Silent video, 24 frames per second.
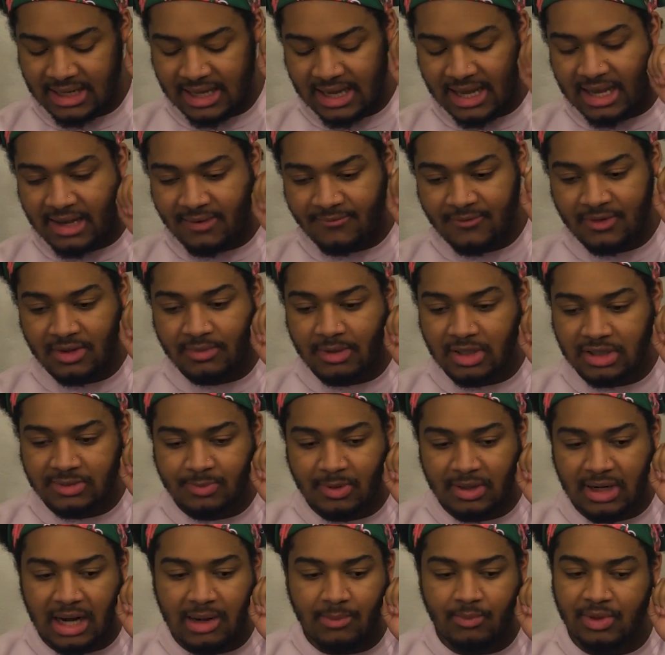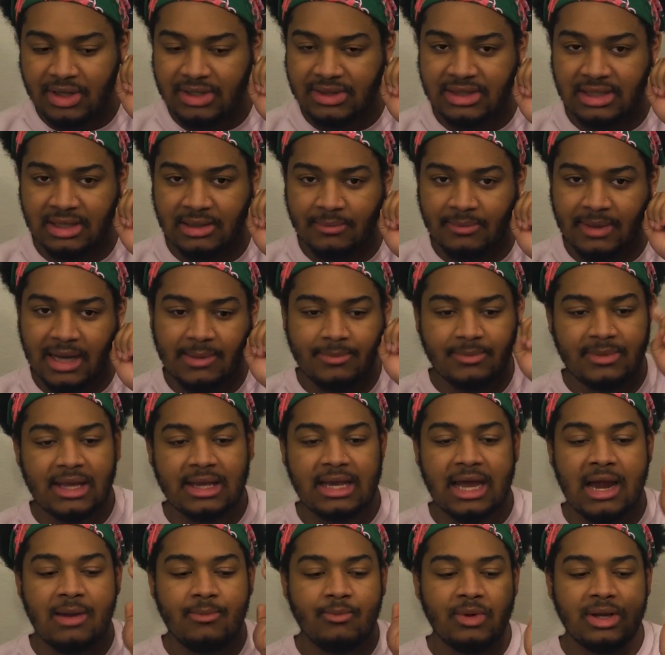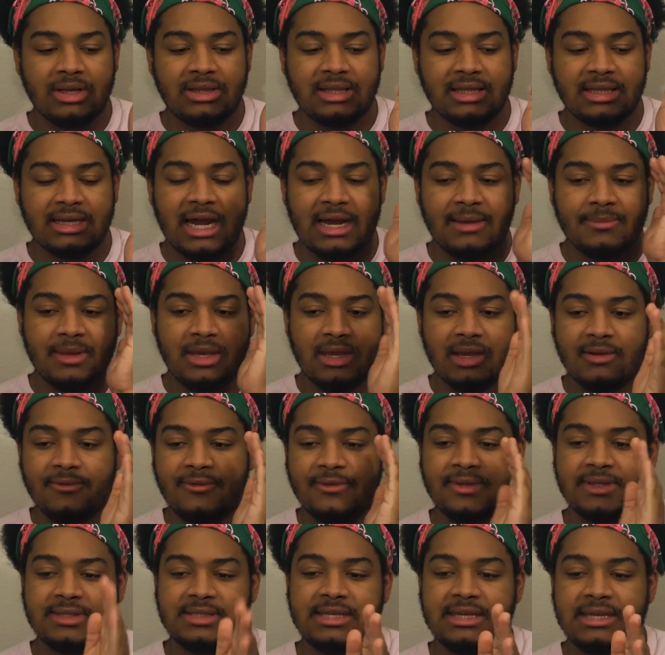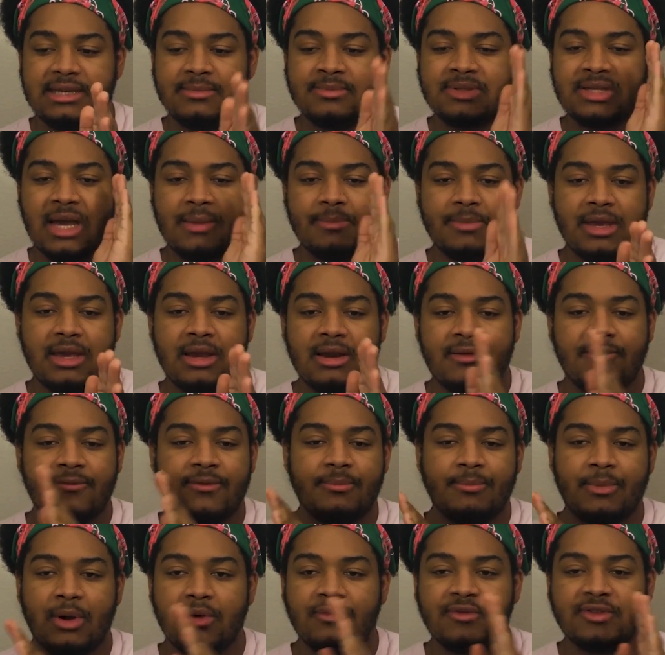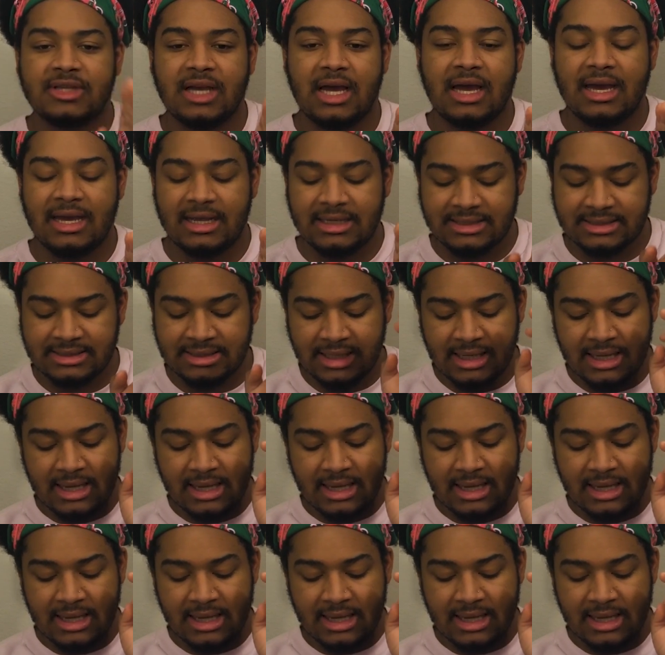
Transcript: And for the most part, I'm with them. I'm with it. I'm here for the teams. I'm here for both sides.